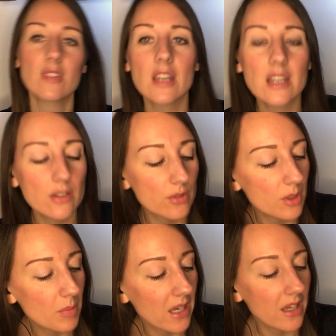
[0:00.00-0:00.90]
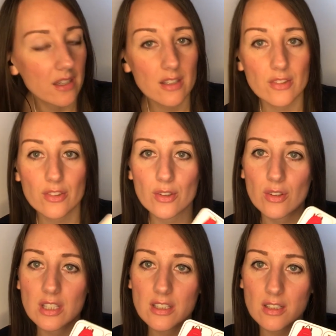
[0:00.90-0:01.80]
and on the back it's
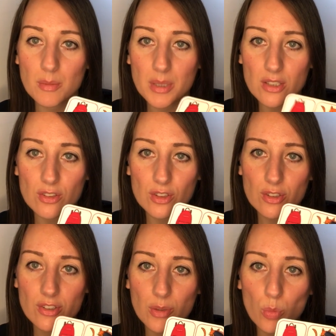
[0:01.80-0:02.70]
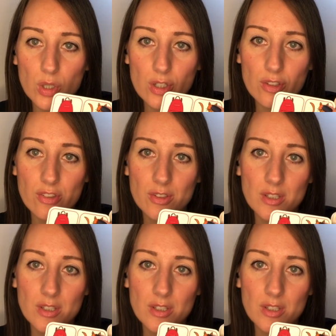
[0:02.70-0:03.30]
got little pictures and words.